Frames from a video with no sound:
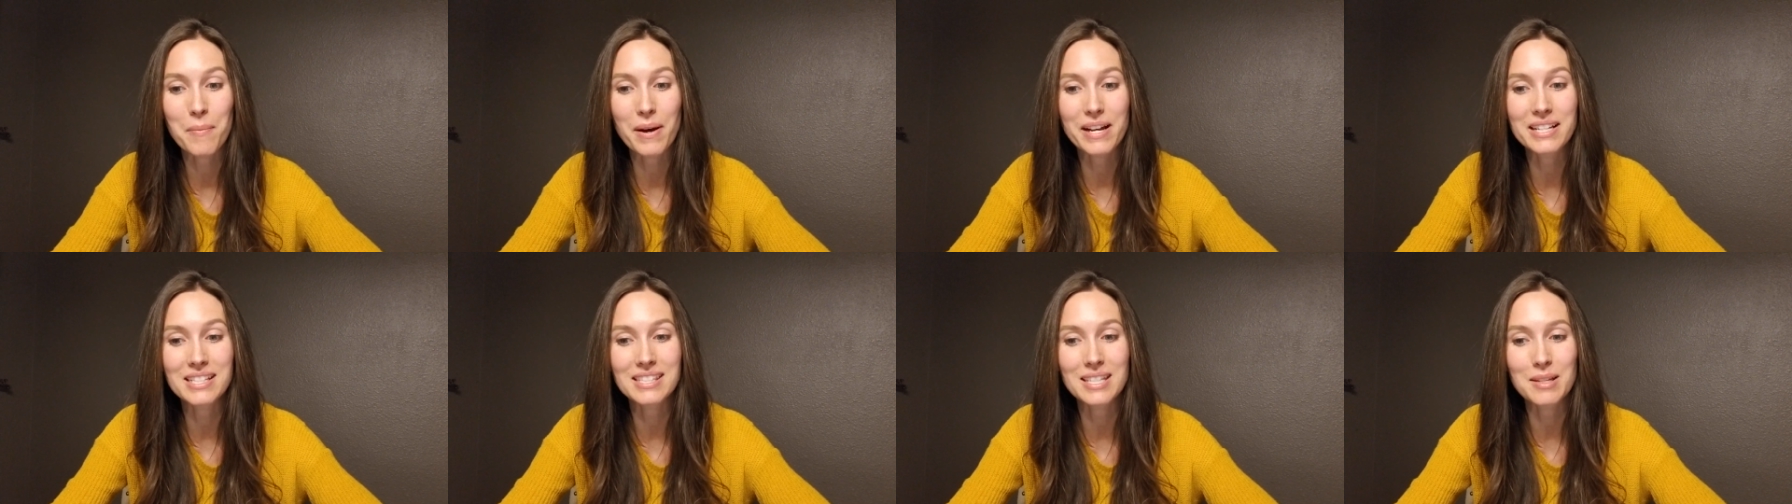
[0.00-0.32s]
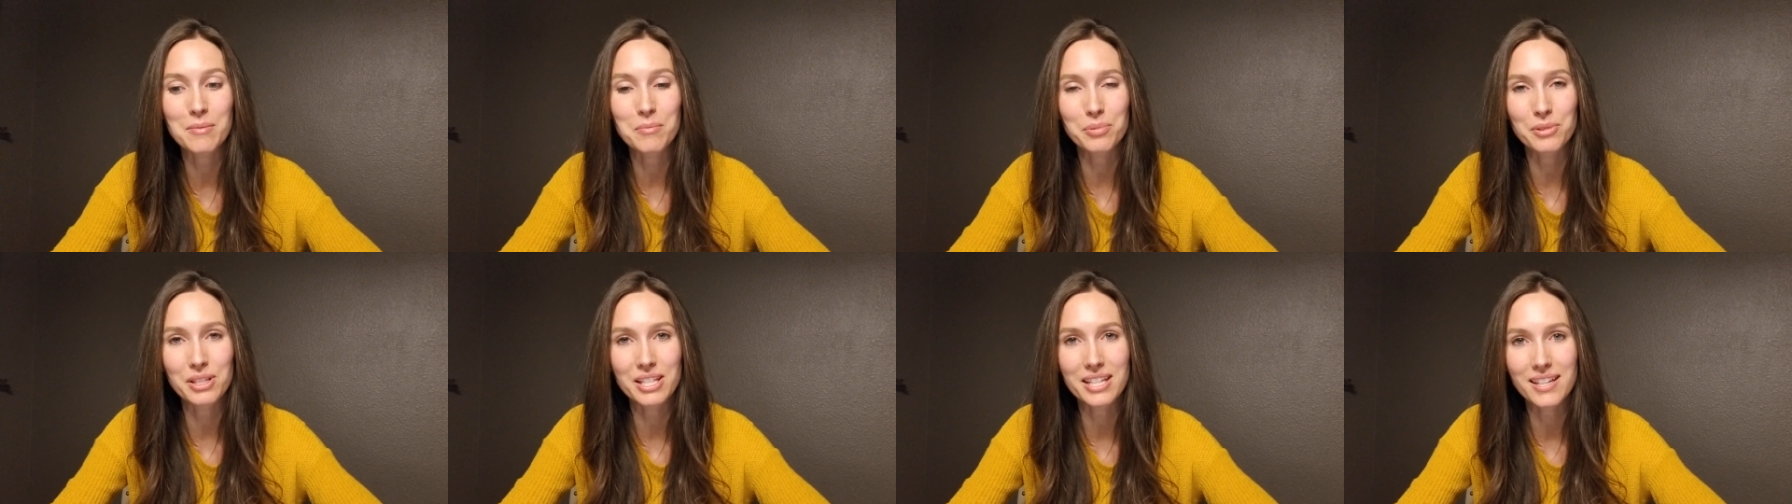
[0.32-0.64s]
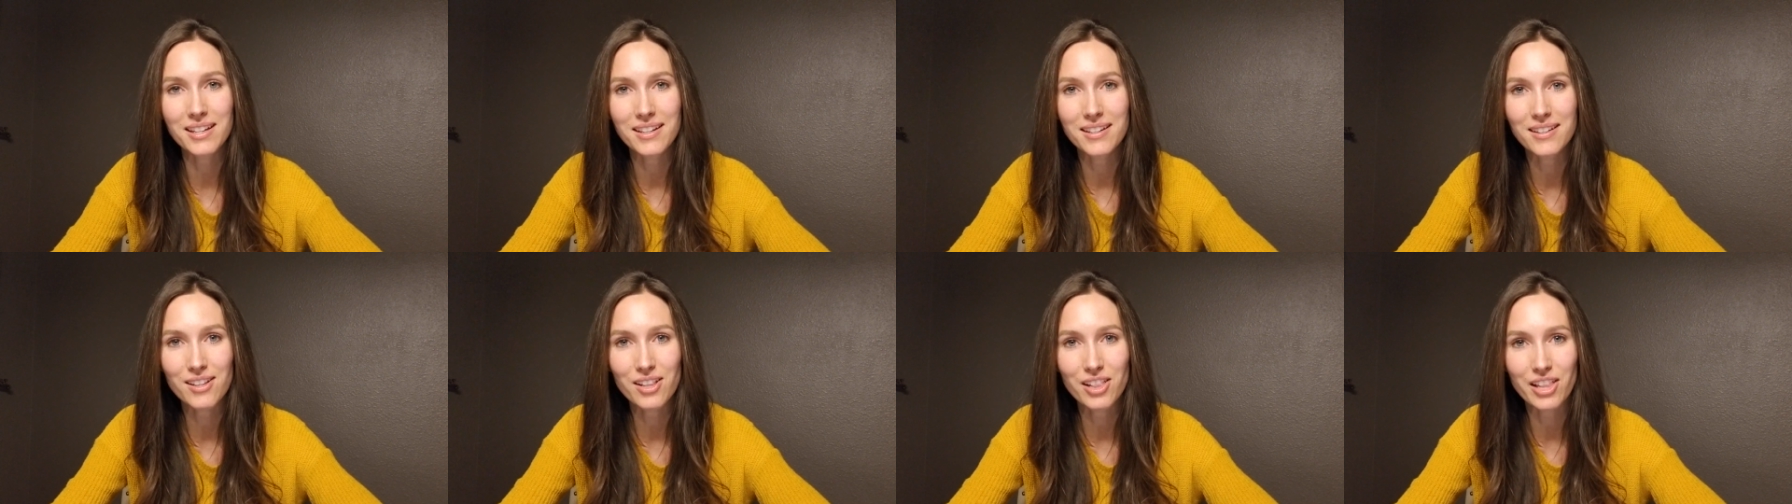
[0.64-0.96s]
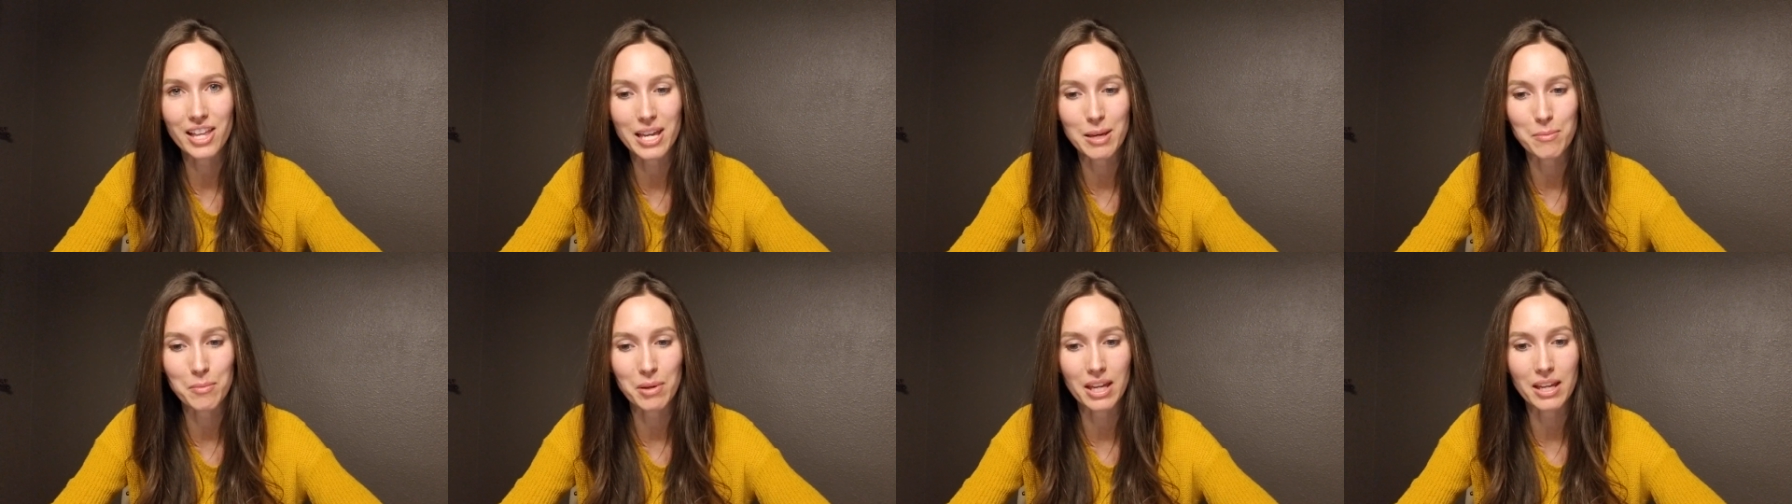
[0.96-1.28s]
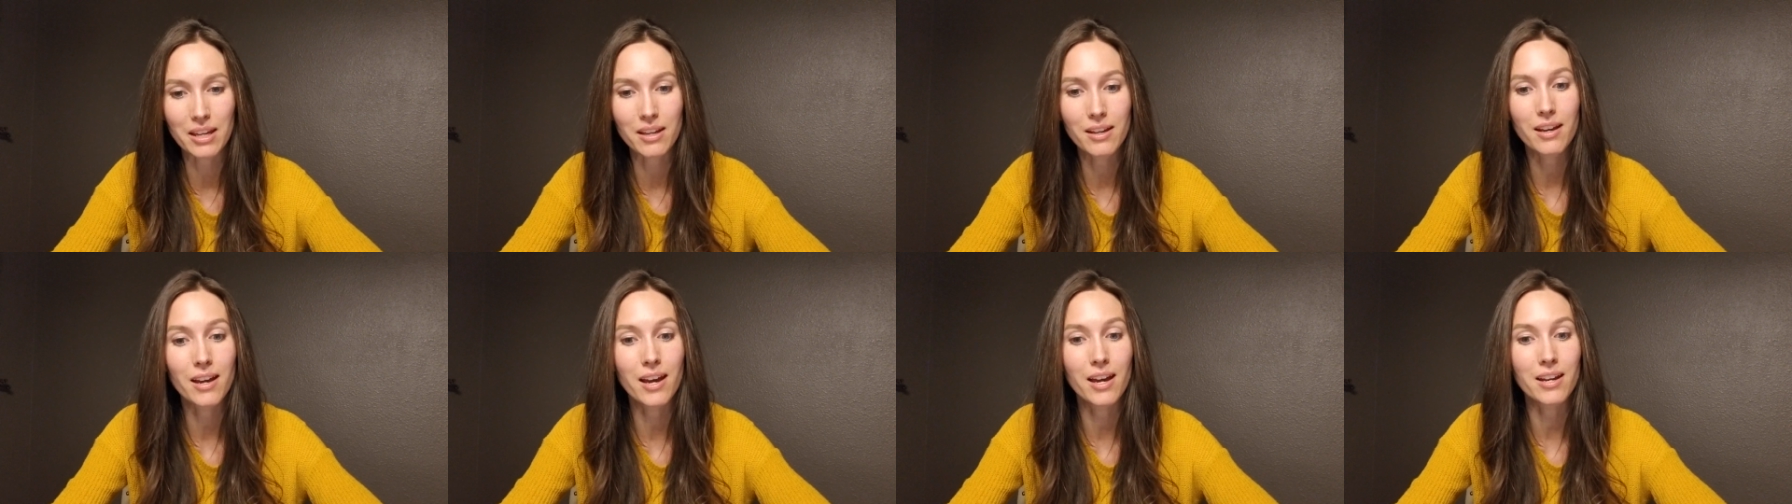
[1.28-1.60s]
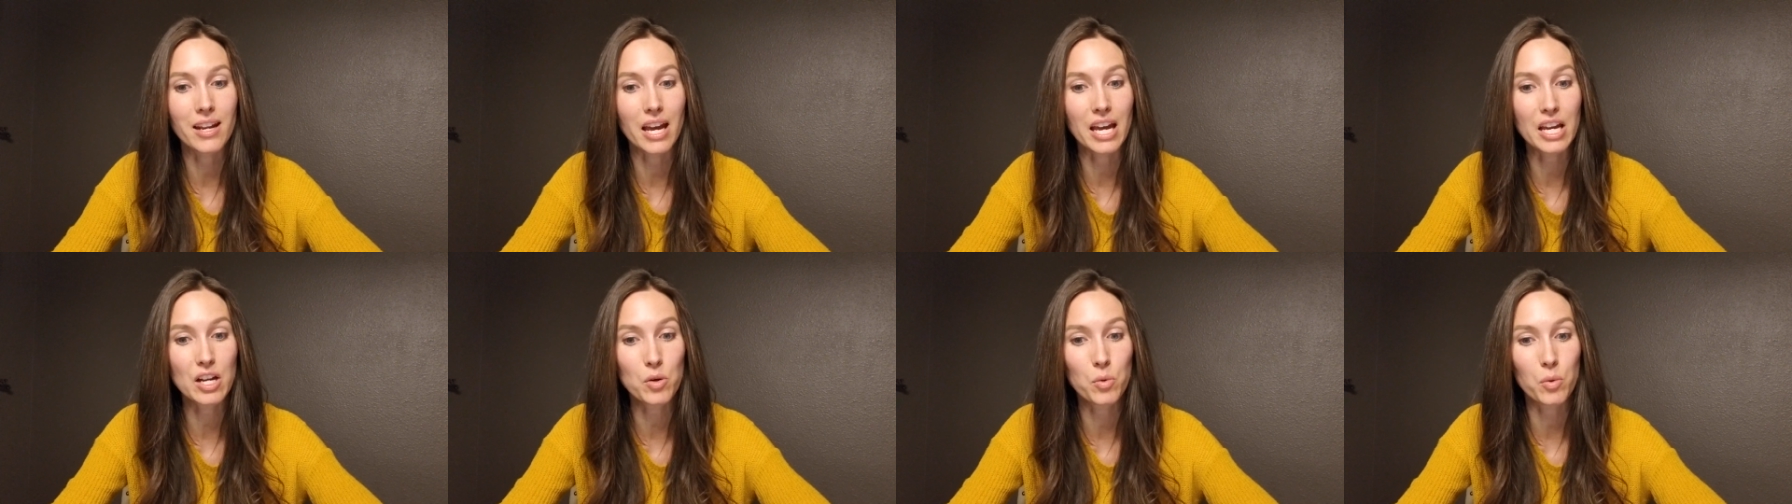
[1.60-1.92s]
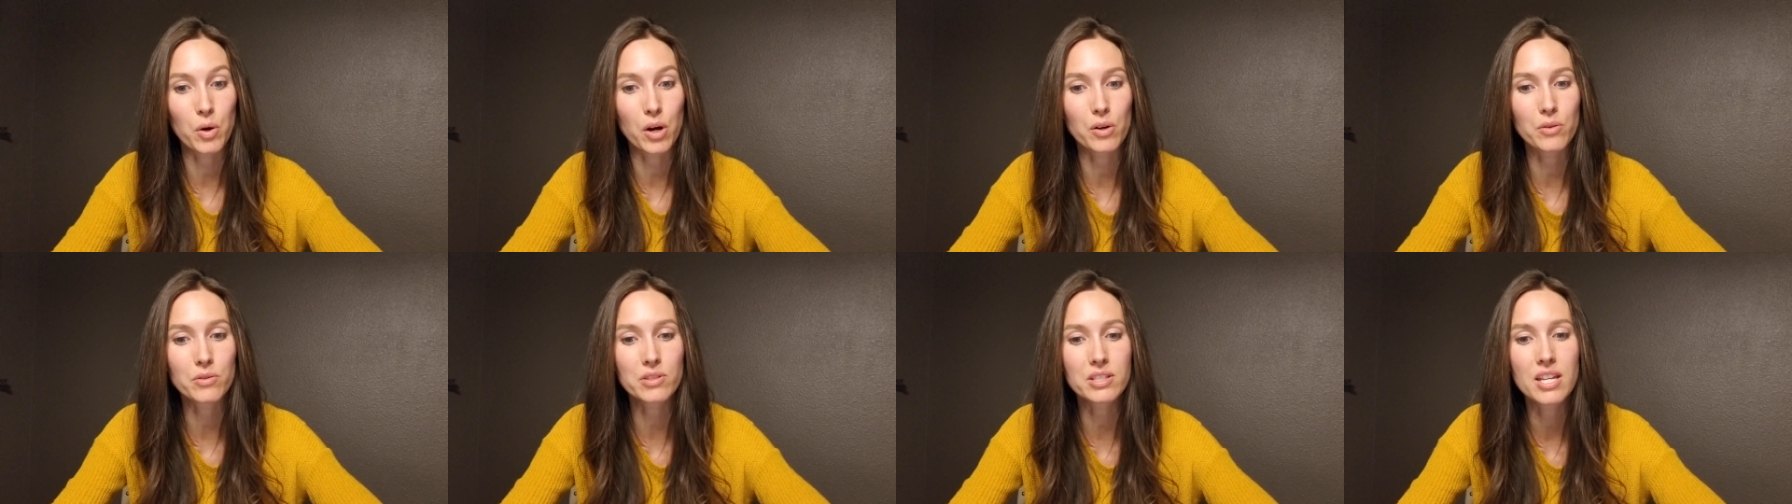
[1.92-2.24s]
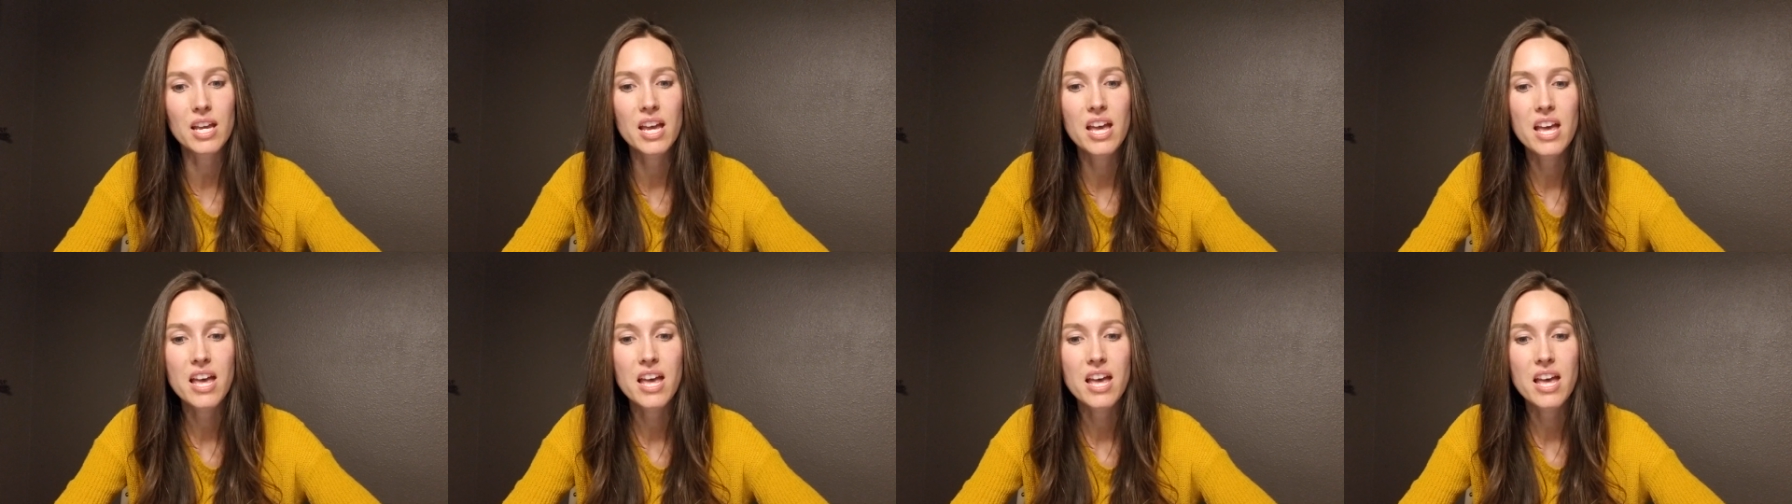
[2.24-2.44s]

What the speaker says: by simply claiming, and I quote,